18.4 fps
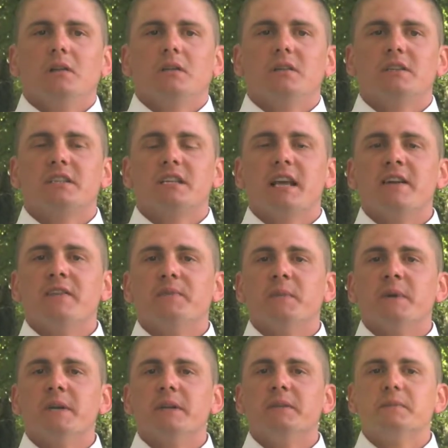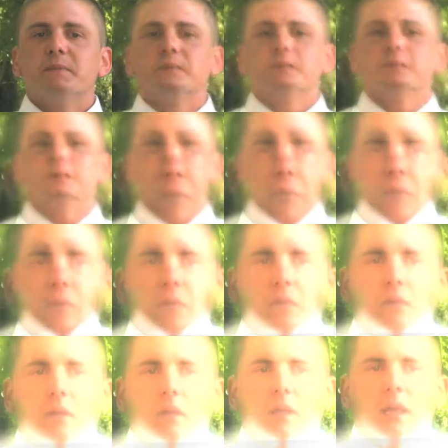to save me.
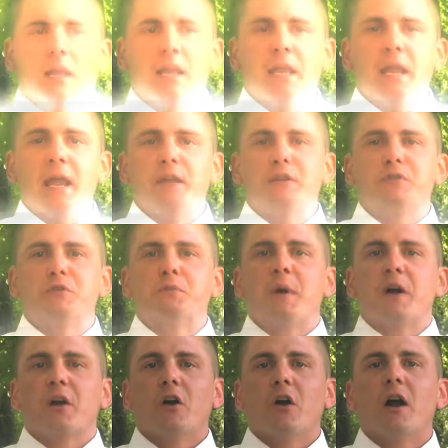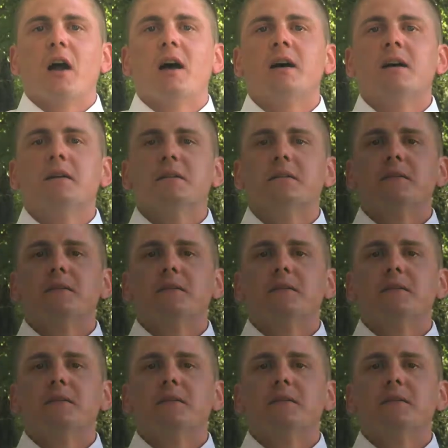And He answered my cry.